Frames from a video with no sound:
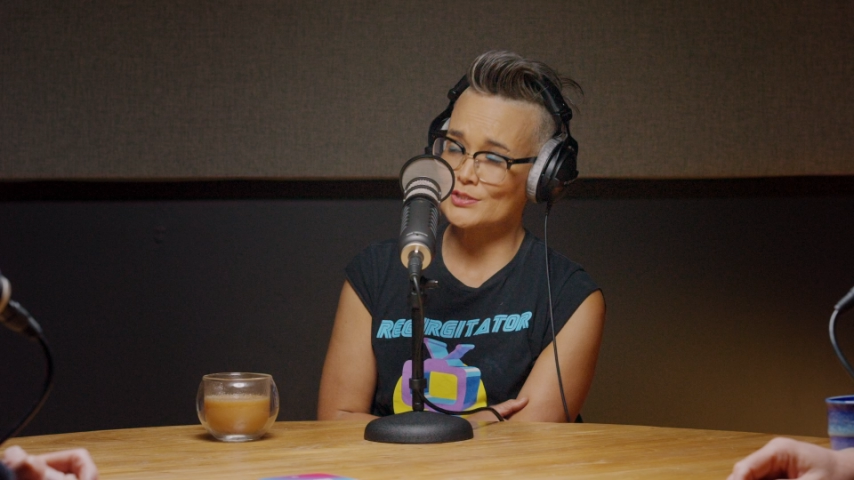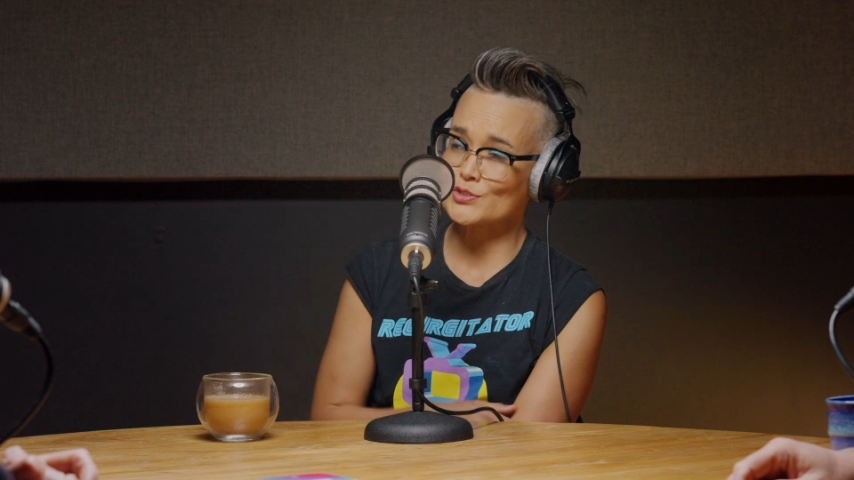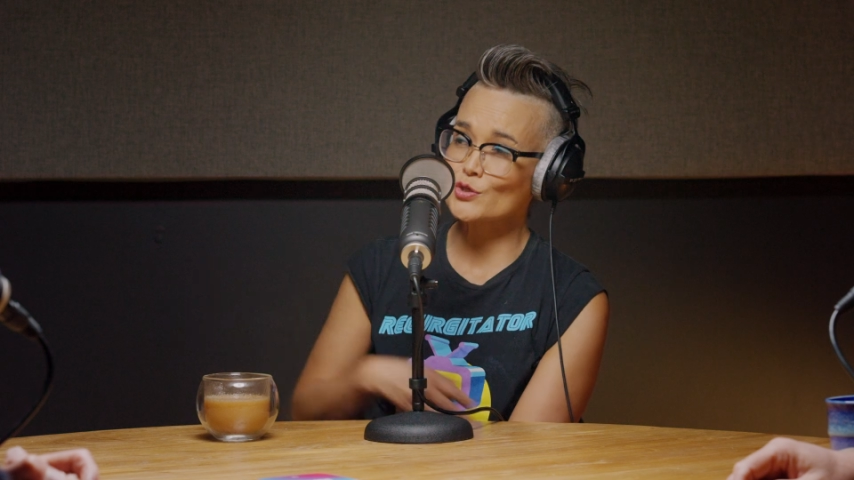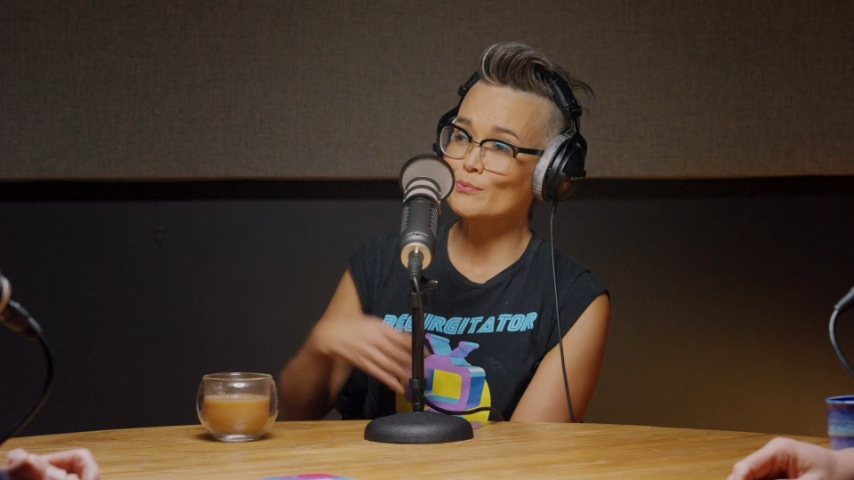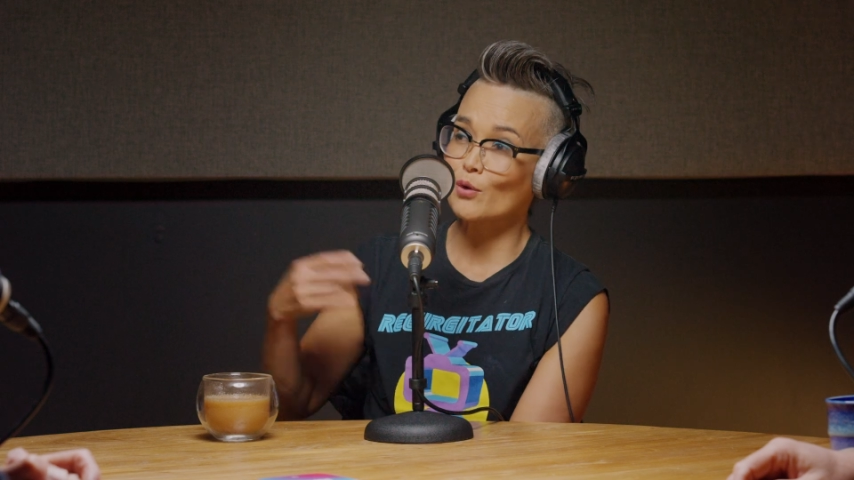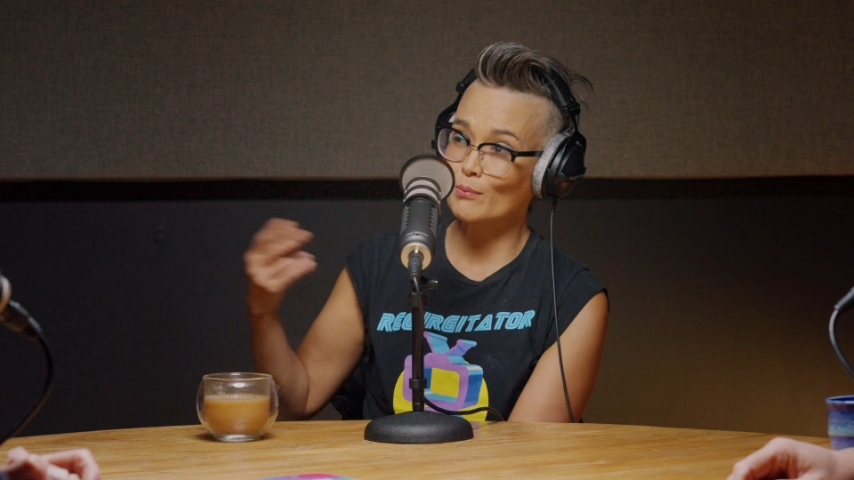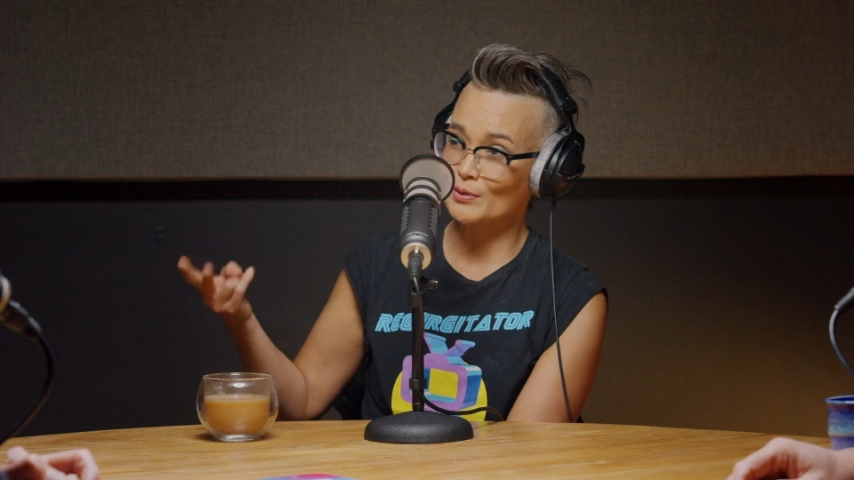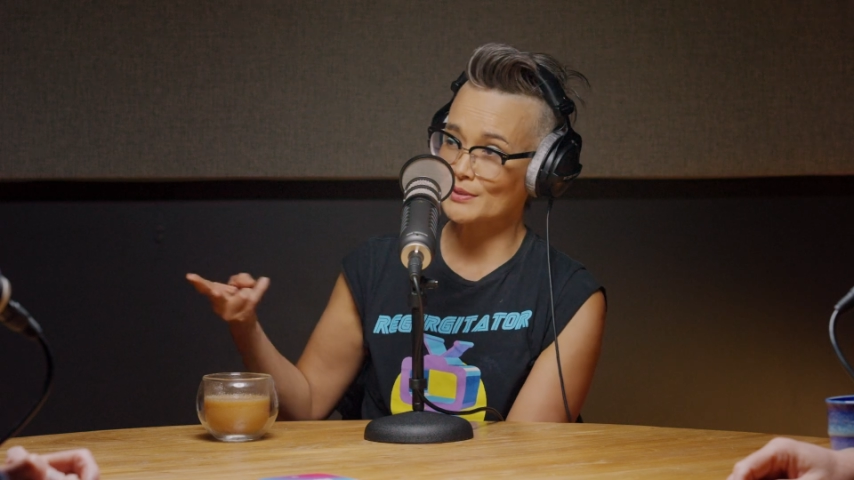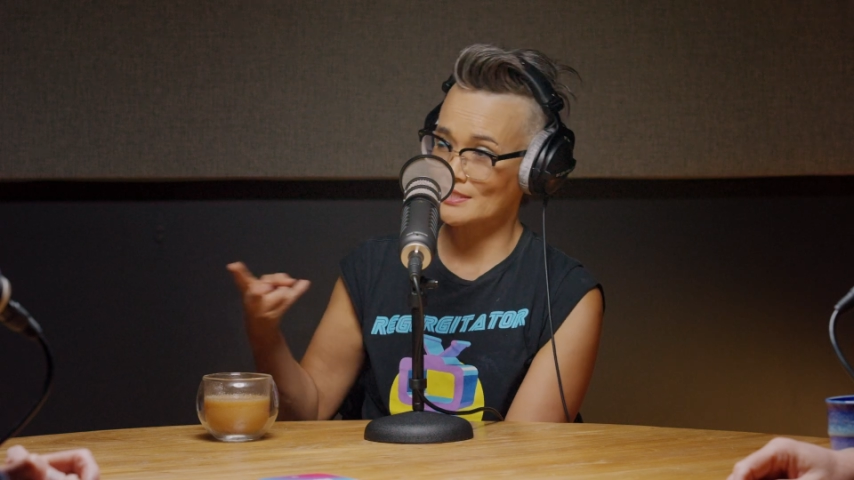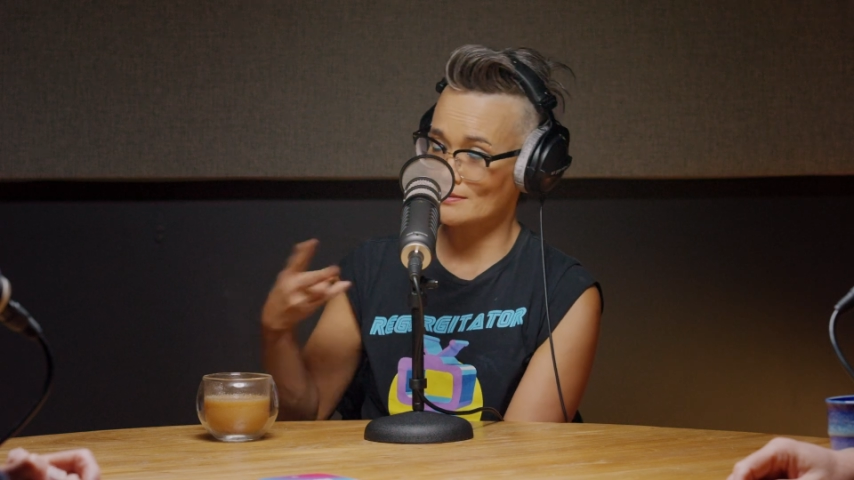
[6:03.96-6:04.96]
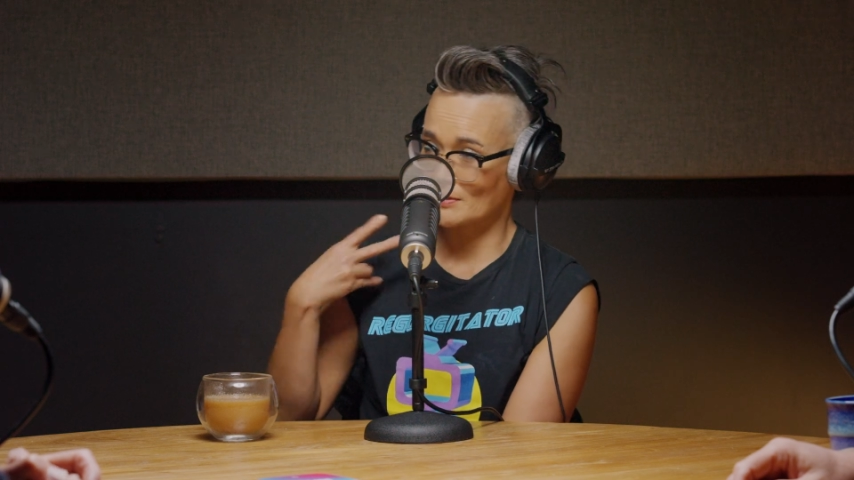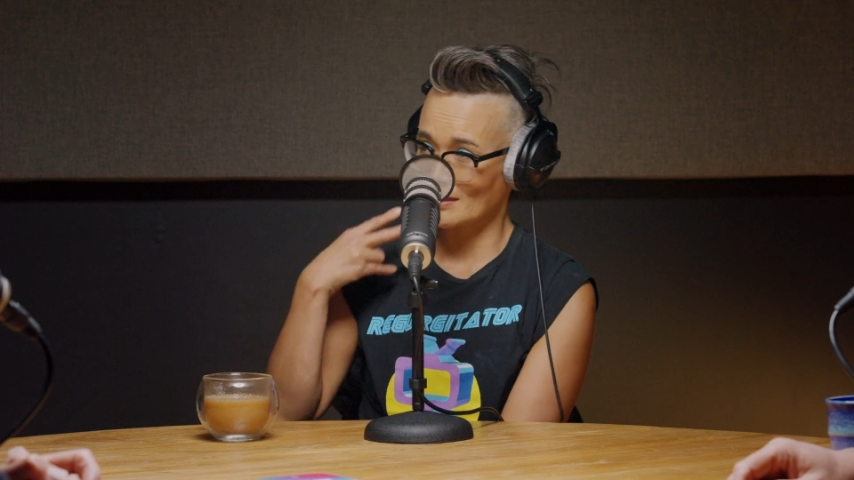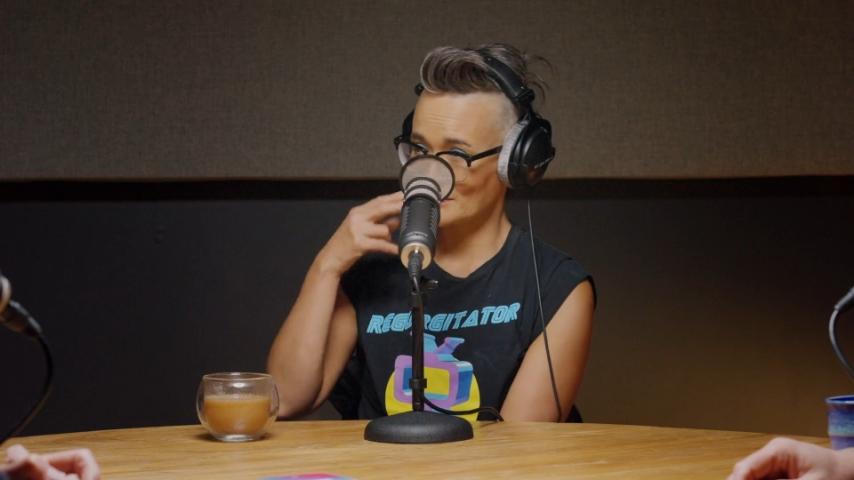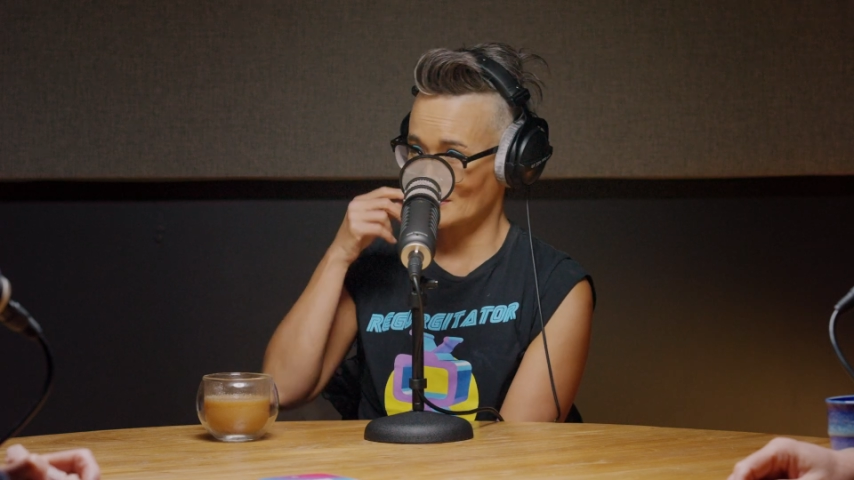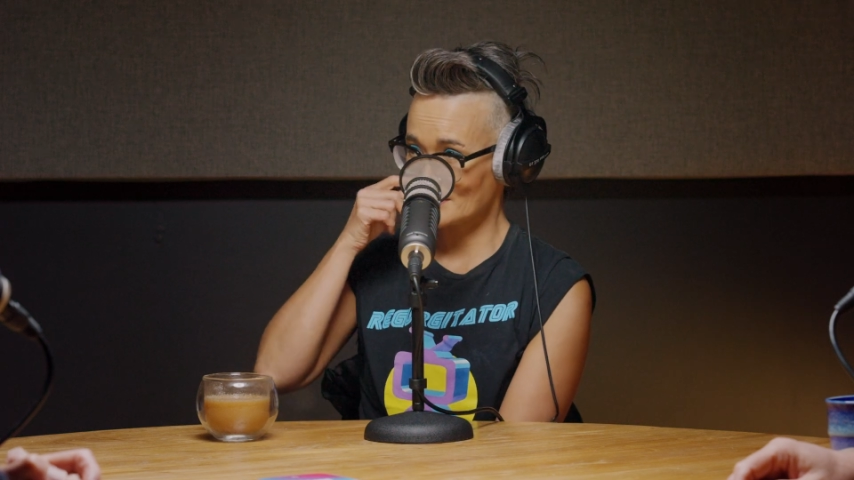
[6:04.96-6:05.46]
there's 2 more books in the
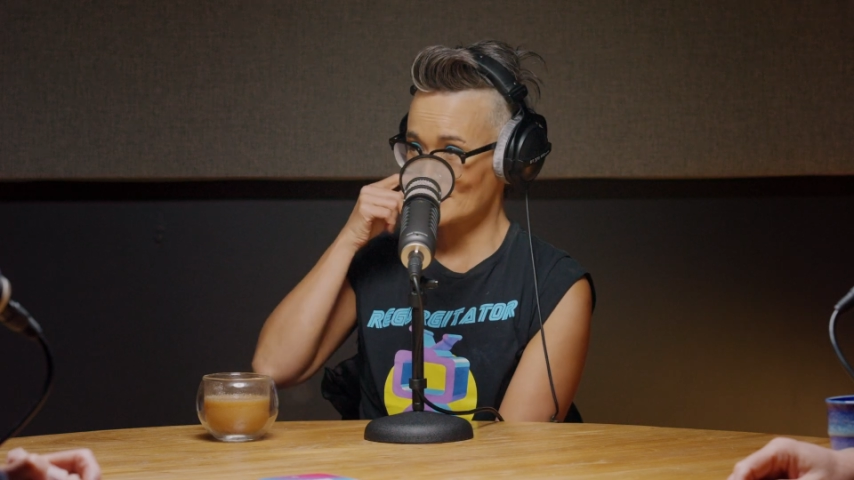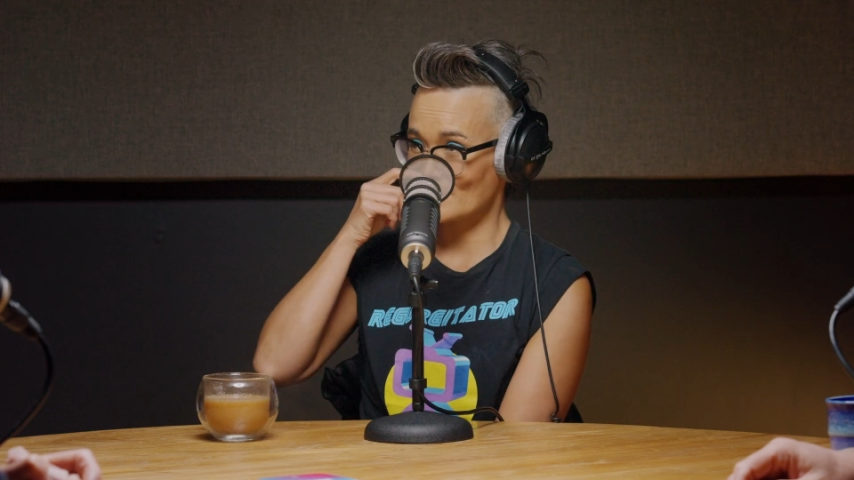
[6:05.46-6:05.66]
pipeline